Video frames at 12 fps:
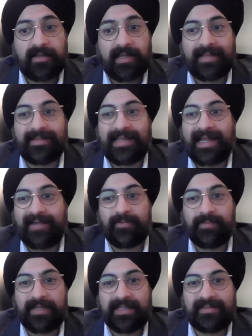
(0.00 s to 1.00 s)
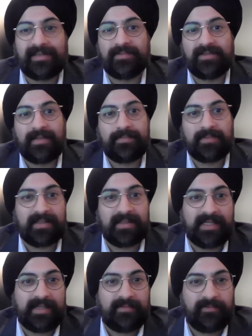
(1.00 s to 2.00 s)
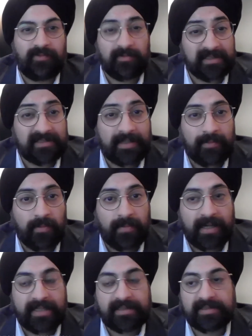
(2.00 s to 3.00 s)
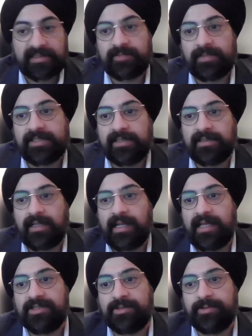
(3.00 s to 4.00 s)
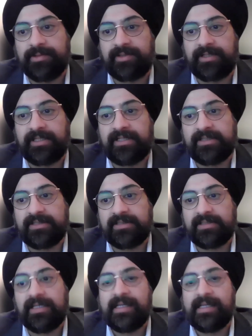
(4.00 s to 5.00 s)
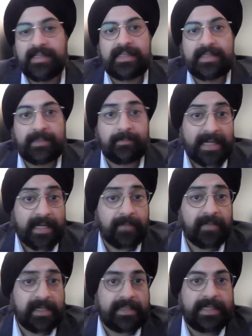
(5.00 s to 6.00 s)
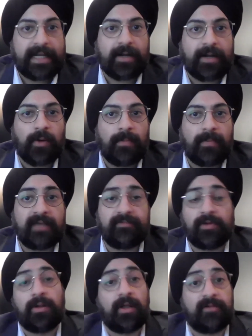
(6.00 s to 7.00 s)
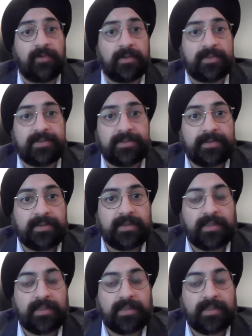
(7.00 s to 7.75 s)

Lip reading: And that for me sums up the theme for first-time home buyers, especially in the last 2 to 3 years. The pandemic delayed home buying for a lot of folks.